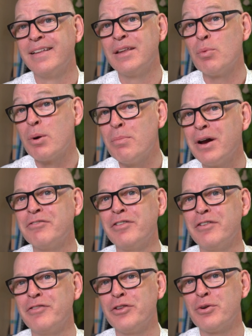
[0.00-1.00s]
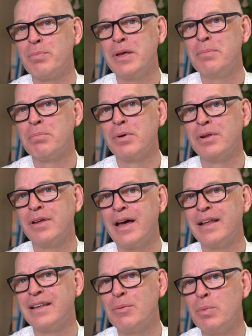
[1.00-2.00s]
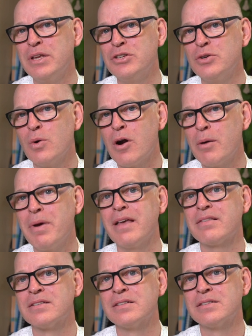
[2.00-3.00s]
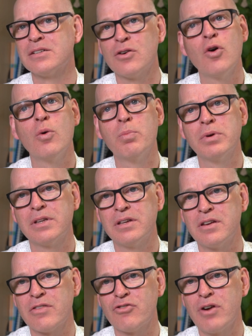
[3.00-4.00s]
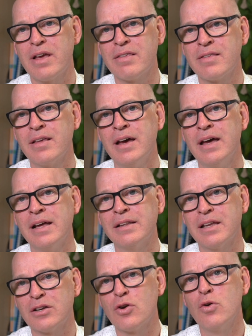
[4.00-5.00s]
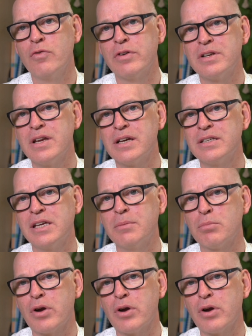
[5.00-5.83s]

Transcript: that we're mindful of other people, and that we do our best to cope with the distress that COVID-19